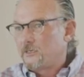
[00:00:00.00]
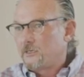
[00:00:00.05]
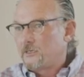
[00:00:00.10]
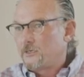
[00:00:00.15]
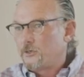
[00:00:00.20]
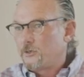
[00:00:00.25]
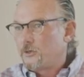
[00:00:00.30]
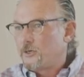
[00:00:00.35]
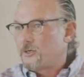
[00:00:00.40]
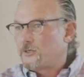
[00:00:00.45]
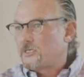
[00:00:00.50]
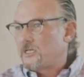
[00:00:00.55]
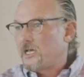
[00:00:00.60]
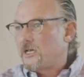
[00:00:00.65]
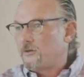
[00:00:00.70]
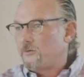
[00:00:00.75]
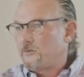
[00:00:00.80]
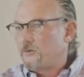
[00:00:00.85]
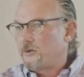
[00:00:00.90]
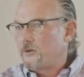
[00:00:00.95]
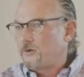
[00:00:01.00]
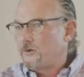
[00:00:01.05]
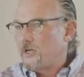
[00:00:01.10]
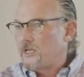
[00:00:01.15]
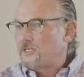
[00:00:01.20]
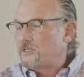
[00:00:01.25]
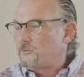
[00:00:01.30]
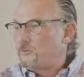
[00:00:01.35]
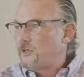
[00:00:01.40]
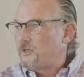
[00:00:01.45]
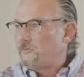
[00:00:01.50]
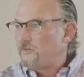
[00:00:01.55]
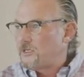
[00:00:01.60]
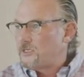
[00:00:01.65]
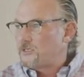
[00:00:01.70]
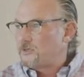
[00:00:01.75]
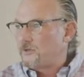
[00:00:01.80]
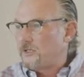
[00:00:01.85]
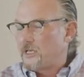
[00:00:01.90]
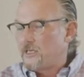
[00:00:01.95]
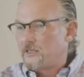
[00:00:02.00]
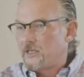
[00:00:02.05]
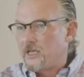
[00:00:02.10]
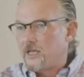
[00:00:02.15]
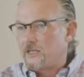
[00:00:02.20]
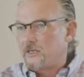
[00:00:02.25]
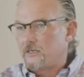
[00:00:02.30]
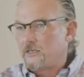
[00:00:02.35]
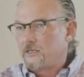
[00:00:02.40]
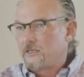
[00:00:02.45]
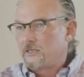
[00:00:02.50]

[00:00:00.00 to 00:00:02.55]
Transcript: who goes out and creates a big venture like that